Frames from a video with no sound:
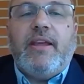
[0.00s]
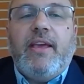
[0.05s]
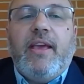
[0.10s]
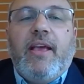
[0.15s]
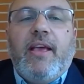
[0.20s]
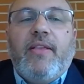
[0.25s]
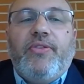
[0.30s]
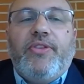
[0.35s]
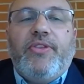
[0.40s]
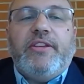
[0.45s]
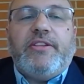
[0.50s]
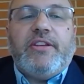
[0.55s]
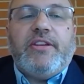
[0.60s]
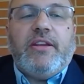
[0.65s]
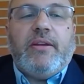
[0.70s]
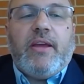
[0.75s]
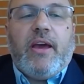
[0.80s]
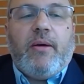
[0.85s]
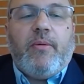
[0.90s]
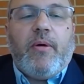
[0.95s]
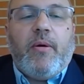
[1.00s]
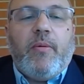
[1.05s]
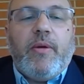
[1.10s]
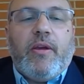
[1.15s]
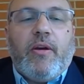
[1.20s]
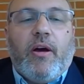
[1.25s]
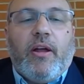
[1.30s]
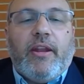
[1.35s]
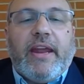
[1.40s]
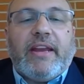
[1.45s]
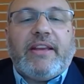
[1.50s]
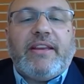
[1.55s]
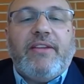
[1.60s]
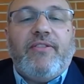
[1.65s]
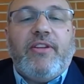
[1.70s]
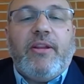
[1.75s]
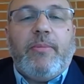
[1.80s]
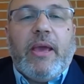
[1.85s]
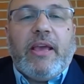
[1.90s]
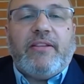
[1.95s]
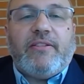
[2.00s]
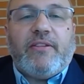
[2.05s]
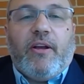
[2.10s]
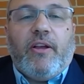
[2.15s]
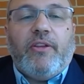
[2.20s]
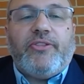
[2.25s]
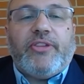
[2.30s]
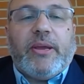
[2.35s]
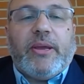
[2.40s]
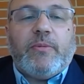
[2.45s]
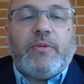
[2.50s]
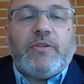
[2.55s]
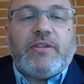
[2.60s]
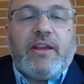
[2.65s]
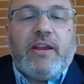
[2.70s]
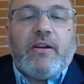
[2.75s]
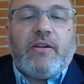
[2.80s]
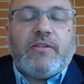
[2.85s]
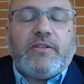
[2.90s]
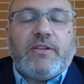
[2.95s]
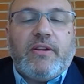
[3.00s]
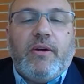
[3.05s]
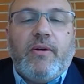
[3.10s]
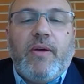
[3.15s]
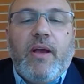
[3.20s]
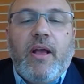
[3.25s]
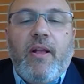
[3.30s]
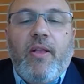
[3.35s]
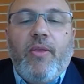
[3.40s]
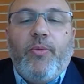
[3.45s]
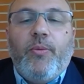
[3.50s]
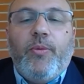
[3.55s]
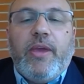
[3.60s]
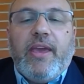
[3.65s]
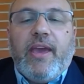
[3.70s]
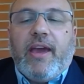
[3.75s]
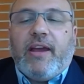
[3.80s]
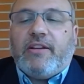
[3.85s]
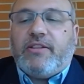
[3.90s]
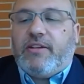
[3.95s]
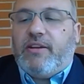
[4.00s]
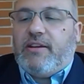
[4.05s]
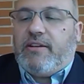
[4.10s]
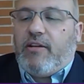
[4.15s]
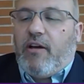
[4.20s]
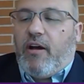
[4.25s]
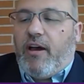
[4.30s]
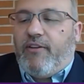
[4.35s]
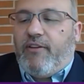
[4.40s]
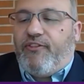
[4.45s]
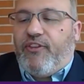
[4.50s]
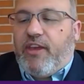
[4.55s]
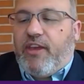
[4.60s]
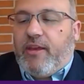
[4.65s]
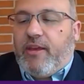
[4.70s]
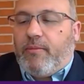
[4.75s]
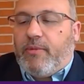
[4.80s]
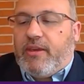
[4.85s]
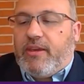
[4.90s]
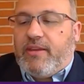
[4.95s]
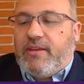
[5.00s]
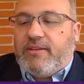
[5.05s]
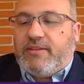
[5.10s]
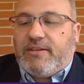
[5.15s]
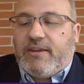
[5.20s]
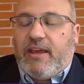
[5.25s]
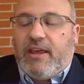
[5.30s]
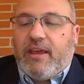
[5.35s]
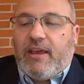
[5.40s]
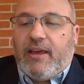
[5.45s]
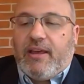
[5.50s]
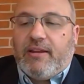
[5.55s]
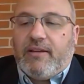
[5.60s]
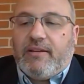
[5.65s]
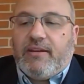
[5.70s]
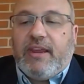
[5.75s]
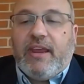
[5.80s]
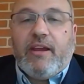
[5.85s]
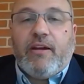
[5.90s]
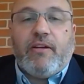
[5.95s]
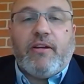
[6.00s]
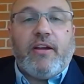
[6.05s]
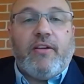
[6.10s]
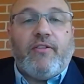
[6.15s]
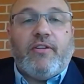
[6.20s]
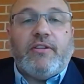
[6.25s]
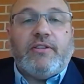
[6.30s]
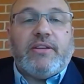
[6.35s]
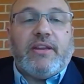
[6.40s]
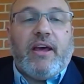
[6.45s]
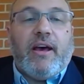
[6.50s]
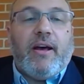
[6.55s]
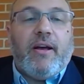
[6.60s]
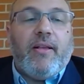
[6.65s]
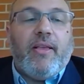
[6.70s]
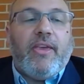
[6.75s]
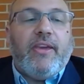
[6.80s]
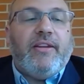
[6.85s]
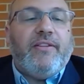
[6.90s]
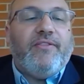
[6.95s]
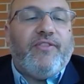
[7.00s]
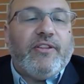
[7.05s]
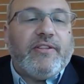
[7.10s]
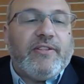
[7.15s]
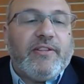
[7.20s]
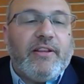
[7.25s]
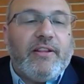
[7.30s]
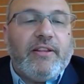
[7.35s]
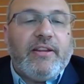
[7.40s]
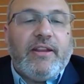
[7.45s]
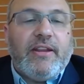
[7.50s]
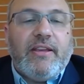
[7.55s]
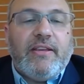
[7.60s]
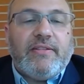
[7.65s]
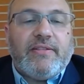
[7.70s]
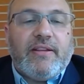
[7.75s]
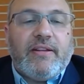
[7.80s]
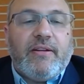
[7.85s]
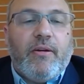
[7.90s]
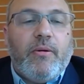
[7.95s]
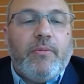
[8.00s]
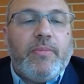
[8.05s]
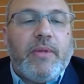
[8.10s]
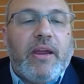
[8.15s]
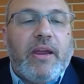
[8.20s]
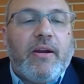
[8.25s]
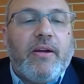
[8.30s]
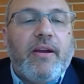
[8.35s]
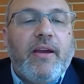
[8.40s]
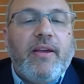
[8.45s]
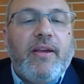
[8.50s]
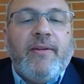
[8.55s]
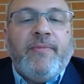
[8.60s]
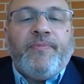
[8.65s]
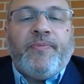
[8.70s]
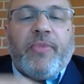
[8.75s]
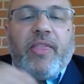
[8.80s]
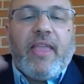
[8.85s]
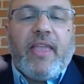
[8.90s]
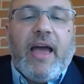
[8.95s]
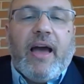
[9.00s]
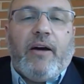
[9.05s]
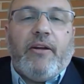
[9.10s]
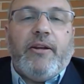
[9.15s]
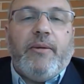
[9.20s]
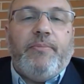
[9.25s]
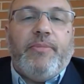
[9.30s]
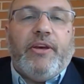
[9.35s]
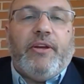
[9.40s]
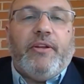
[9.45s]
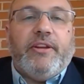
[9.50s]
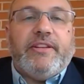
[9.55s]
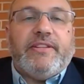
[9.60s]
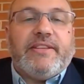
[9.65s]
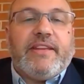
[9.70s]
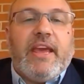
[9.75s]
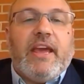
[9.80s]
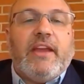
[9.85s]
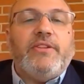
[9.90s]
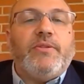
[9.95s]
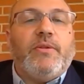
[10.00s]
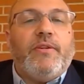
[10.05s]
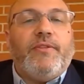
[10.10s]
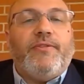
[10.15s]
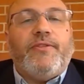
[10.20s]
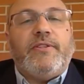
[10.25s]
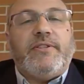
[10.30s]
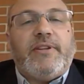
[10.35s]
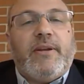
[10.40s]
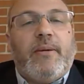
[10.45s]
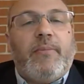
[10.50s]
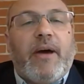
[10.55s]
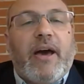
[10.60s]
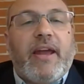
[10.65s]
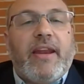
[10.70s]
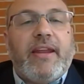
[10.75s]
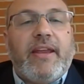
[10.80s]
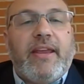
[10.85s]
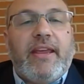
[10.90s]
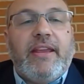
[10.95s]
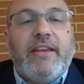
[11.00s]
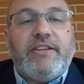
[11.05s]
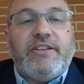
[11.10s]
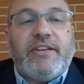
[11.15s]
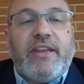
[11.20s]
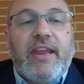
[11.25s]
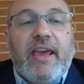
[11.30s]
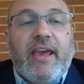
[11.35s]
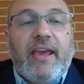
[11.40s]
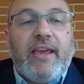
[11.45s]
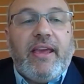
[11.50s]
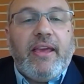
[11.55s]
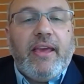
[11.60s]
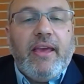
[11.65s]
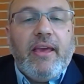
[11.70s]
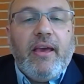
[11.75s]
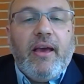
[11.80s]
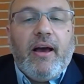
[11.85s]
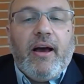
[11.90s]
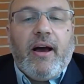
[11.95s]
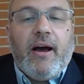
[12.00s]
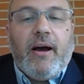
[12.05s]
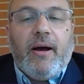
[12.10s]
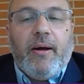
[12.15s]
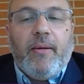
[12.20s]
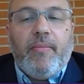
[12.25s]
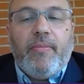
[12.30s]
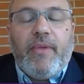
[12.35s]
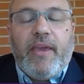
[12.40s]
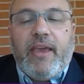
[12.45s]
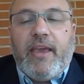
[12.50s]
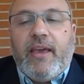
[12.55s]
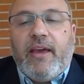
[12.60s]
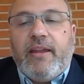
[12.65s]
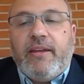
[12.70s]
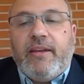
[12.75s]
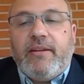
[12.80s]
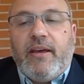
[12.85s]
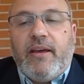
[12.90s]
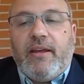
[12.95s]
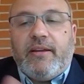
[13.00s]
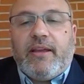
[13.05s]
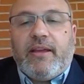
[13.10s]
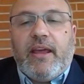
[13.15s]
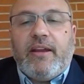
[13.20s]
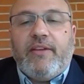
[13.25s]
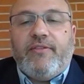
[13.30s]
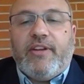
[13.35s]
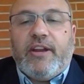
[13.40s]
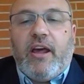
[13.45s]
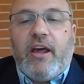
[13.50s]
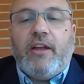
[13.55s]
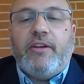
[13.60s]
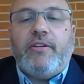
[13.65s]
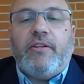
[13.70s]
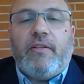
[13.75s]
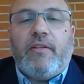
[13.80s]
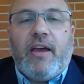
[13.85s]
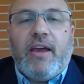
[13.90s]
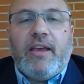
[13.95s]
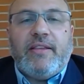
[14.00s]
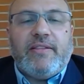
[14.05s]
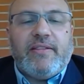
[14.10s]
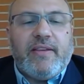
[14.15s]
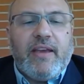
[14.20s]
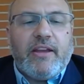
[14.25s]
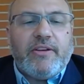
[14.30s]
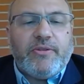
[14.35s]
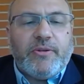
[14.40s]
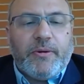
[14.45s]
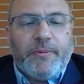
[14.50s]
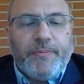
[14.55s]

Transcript: teaching what we called activity-based Alzheimer's care. So we actually taught families and caregivers in facilities and home care how to build a schedule for somebody each day, and kind of an underlying schedule.